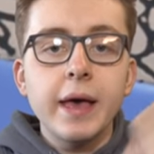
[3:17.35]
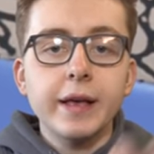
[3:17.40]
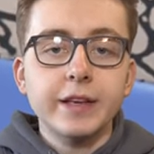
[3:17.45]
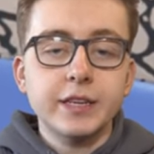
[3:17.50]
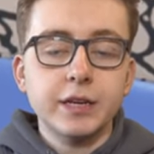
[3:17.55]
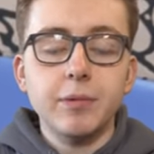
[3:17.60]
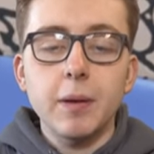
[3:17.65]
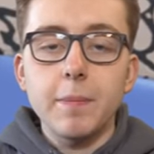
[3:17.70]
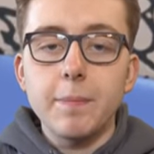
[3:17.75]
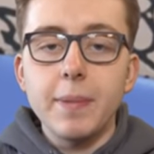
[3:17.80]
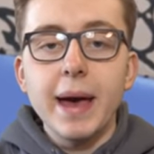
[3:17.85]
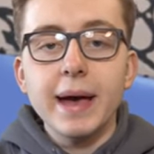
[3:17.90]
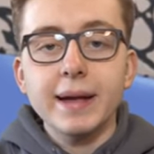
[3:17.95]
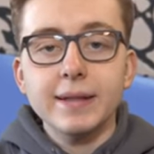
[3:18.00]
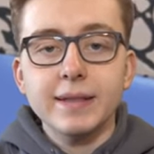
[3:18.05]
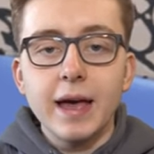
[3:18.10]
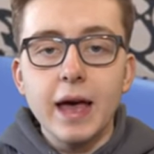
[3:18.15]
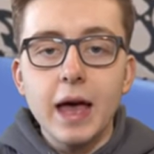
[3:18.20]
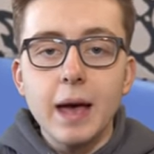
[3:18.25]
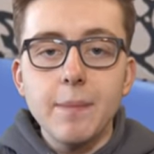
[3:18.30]
except the back
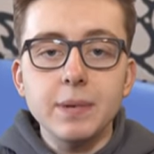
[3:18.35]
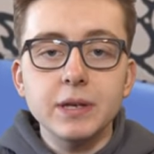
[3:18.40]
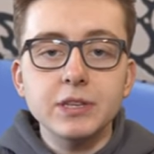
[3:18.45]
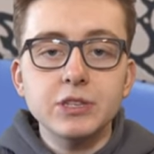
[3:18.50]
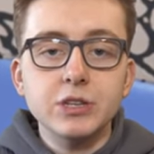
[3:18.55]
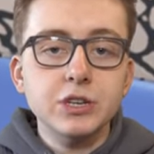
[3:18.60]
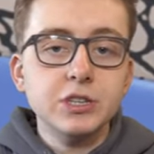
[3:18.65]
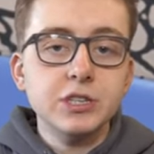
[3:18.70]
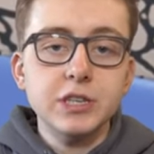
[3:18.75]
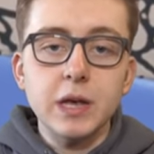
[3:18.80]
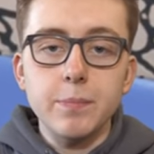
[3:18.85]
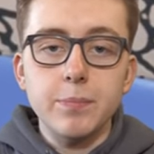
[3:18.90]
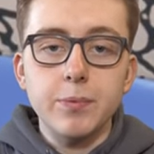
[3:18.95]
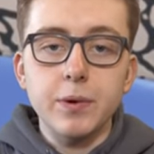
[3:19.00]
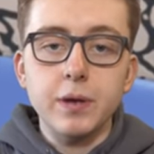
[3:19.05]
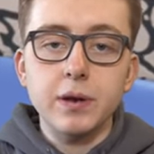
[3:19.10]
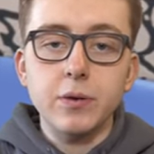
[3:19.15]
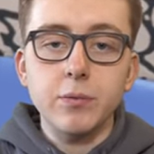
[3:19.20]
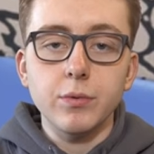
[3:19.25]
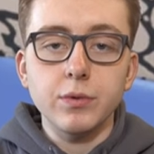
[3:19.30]
tab is just
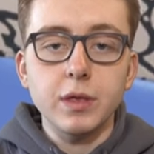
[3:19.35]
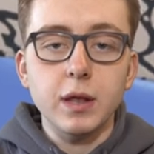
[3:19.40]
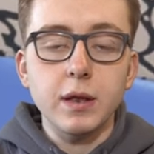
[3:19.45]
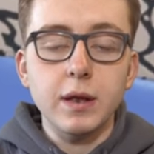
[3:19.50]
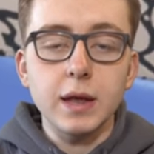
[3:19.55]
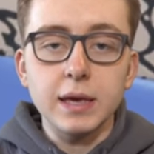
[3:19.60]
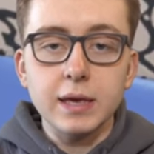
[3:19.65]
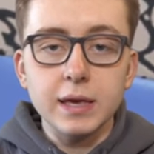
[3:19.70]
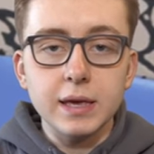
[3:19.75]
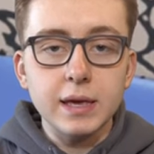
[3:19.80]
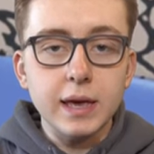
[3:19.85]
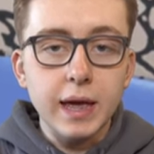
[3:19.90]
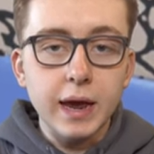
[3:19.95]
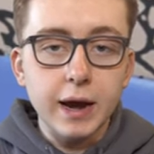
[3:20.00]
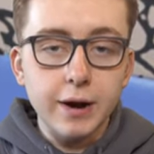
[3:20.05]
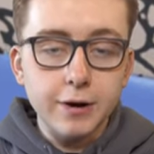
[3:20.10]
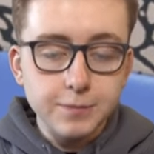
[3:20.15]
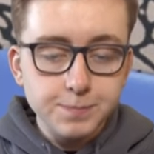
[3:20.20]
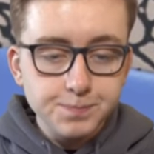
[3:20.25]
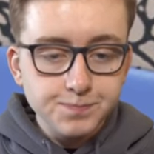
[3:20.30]
separated with the Nike
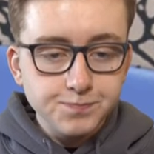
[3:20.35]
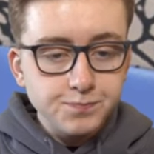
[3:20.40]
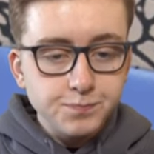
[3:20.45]
Air.